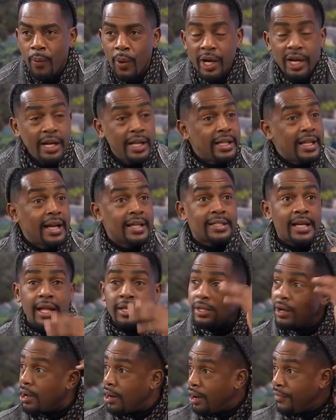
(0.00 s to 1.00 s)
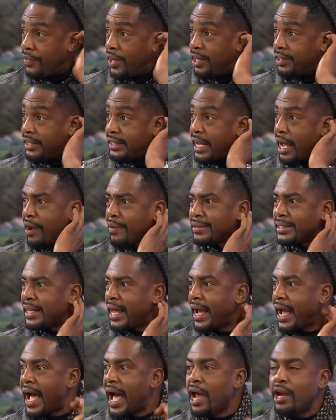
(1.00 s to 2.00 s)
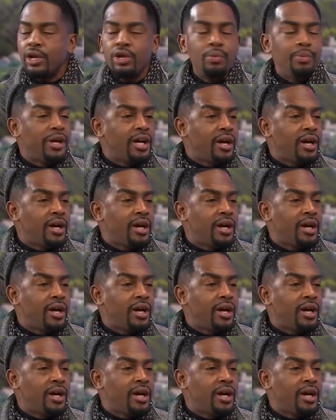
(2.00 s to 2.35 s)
One of the things I thought of the other day, I was like, how do you